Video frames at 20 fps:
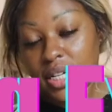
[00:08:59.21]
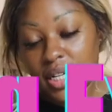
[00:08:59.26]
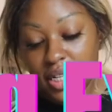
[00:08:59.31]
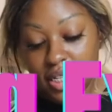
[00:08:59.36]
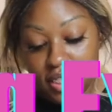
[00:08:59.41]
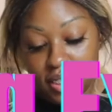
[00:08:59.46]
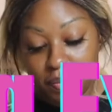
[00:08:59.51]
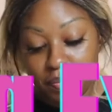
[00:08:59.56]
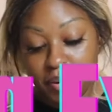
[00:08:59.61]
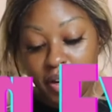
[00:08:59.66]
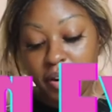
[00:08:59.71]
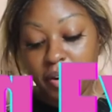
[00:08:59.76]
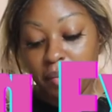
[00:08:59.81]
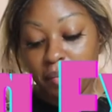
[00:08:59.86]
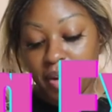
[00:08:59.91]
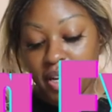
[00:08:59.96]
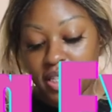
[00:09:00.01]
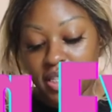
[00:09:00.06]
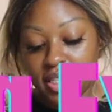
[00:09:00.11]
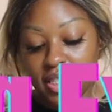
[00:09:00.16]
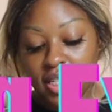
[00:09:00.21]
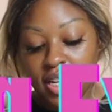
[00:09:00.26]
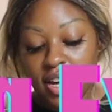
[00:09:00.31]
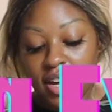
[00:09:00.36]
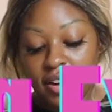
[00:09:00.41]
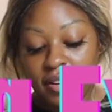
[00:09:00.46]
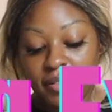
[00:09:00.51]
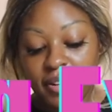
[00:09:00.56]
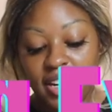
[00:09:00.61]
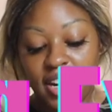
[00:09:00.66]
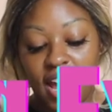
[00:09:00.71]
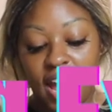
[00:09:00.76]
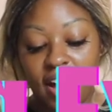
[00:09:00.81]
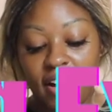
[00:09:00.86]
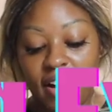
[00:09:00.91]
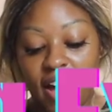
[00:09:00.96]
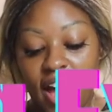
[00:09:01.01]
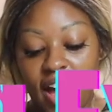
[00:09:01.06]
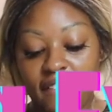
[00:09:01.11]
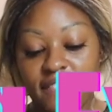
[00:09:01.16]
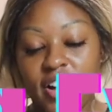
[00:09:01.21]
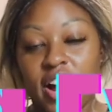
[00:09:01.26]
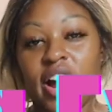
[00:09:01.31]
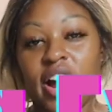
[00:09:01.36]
experiments, we now have